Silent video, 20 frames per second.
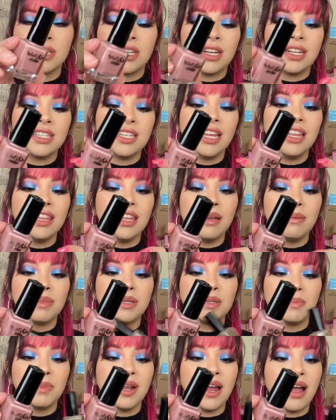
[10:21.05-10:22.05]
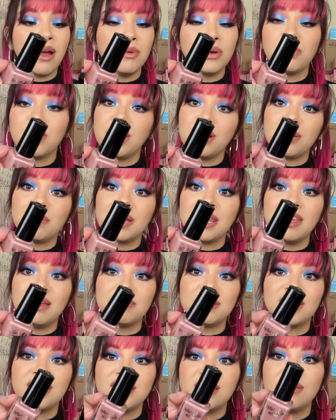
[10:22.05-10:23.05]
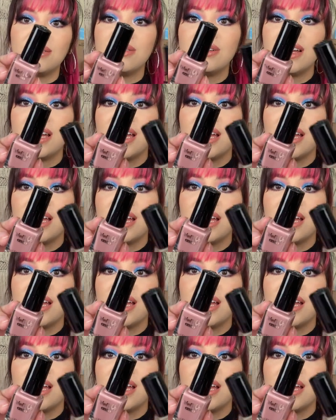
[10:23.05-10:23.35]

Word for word: gonna say lips, but I would wear it on my lips too.